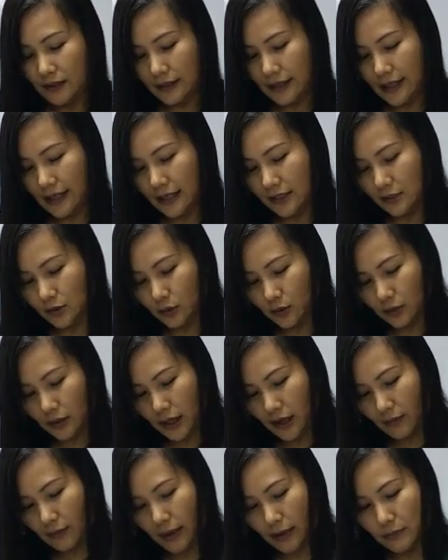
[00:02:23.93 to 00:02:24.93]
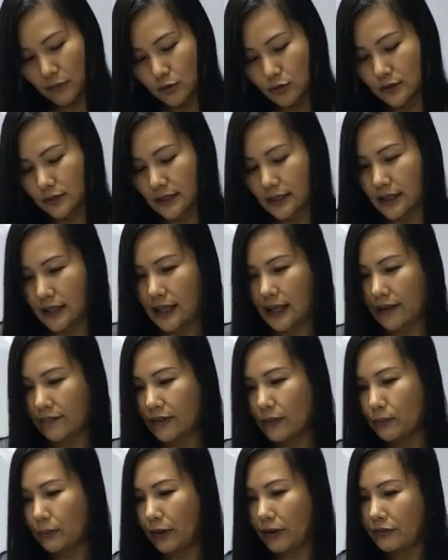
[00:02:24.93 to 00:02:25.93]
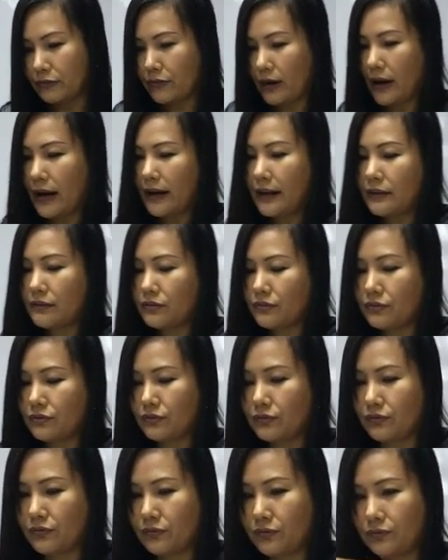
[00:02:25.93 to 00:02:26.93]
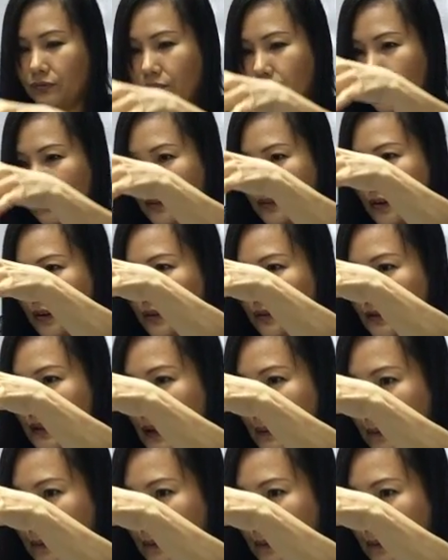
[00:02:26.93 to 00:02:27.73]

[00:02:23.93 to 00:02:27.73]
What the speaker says: Okay, so now I'm using 11.5 on